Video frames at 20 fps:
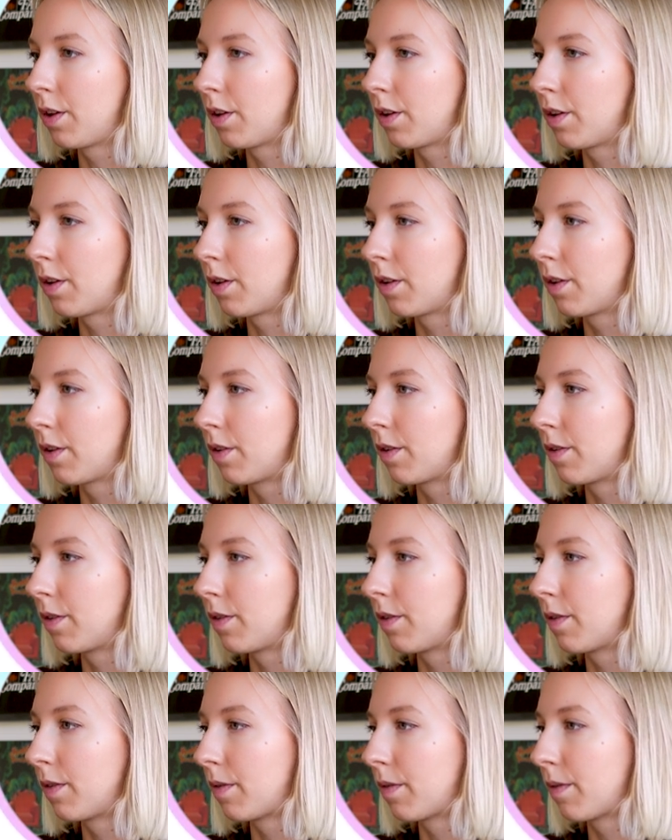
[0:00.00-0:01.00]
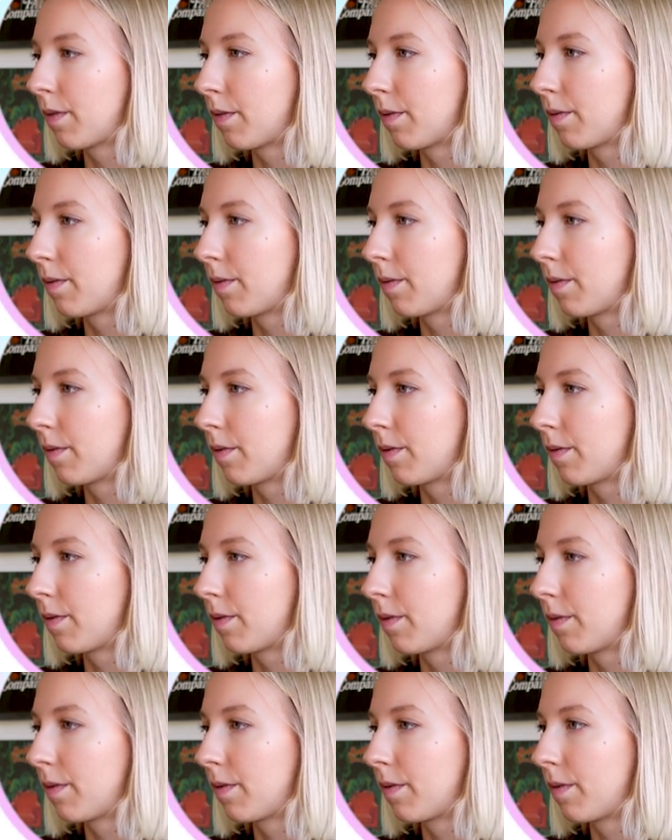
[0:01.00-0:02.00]

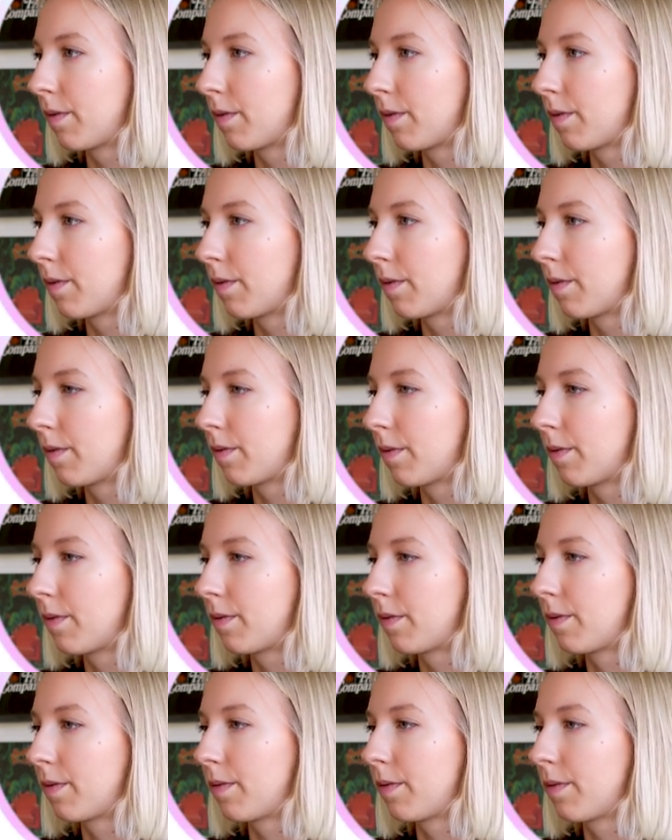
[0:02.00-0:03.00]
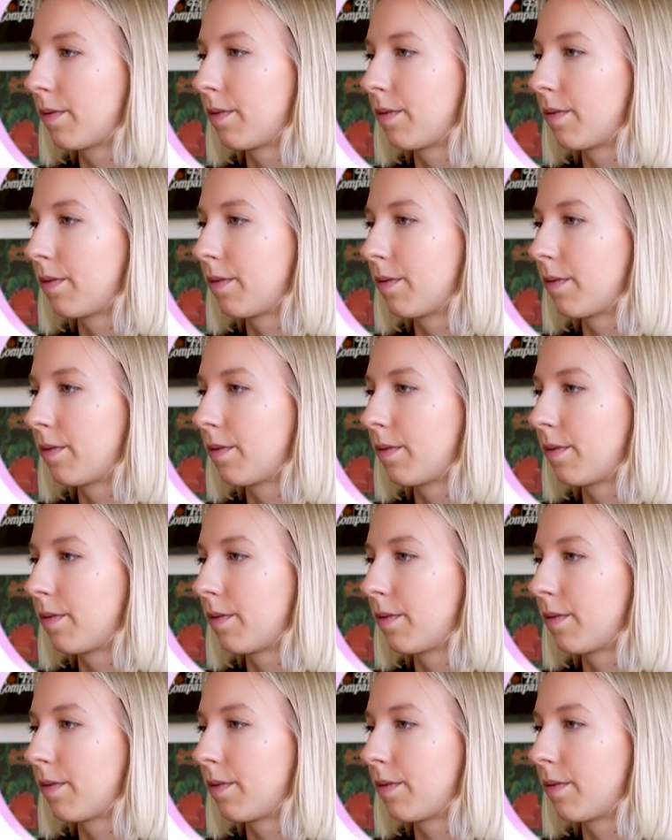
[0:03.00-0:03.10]
Nobody speaks.